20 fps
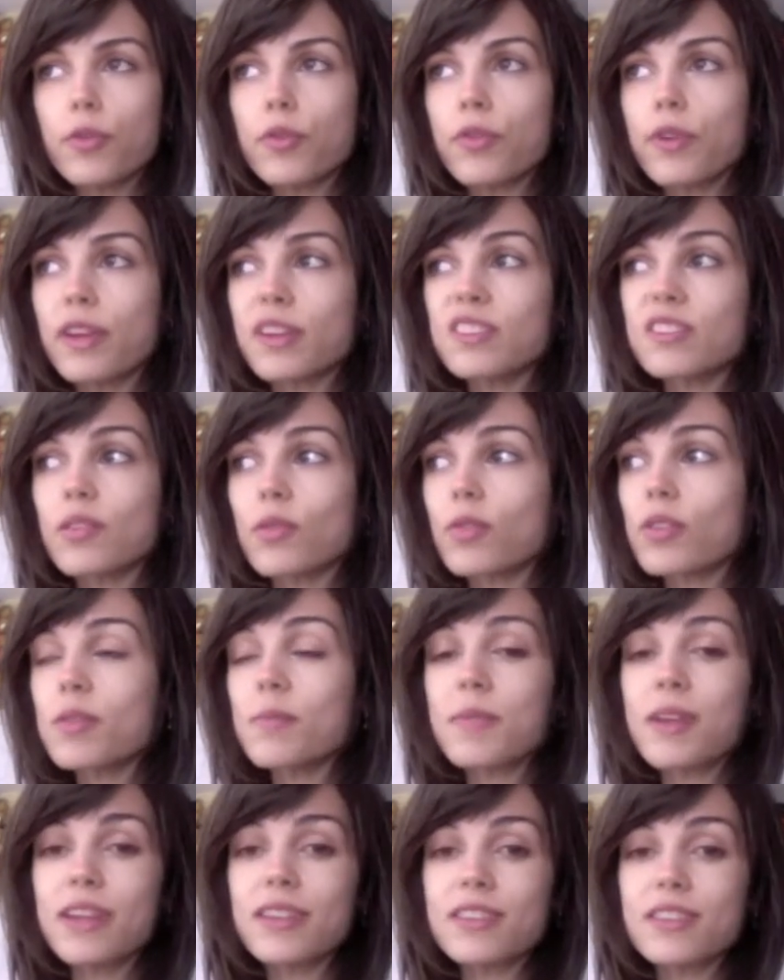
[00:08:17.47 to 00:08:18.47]
you can totally
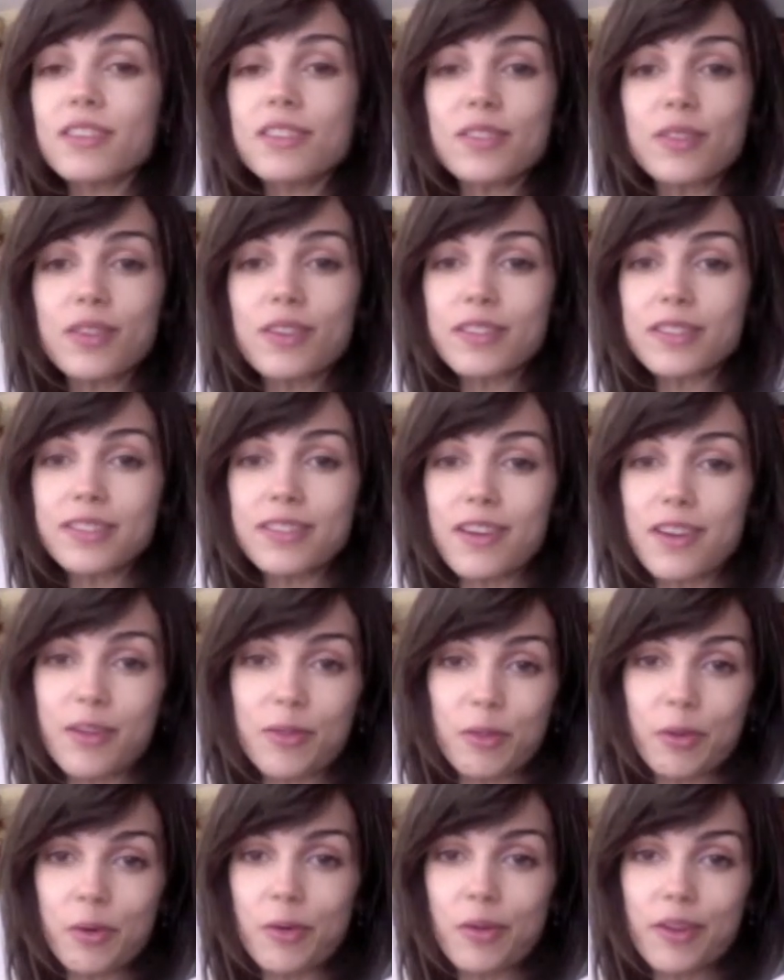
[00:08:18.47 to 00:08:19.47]
make desserts
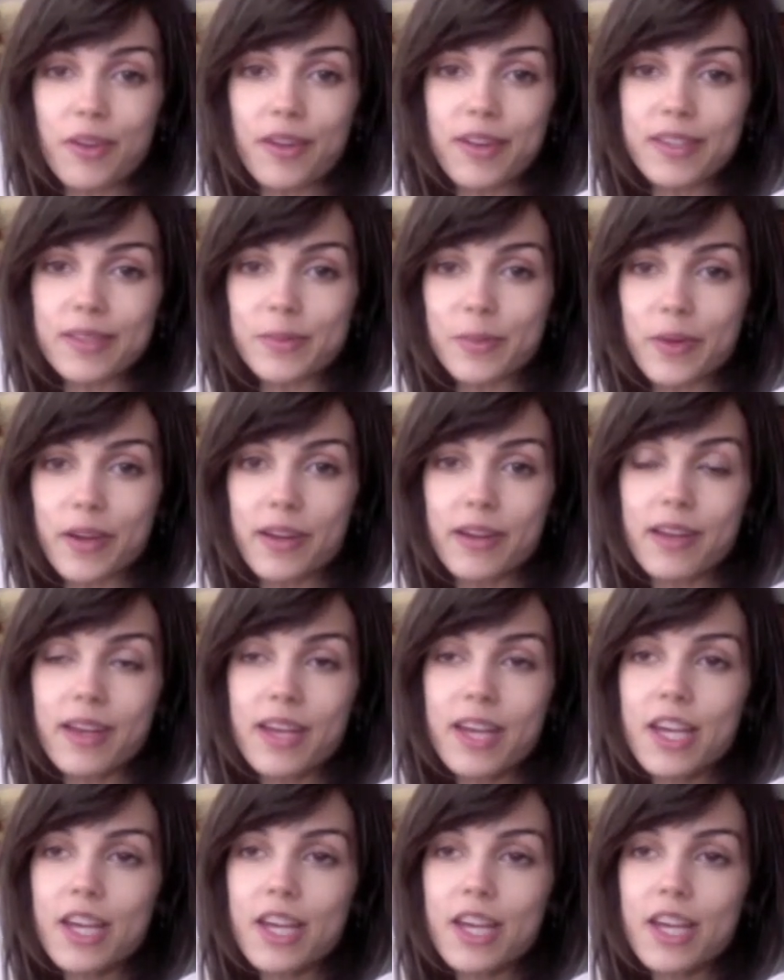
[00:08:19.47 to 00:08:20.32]
on the grill as well.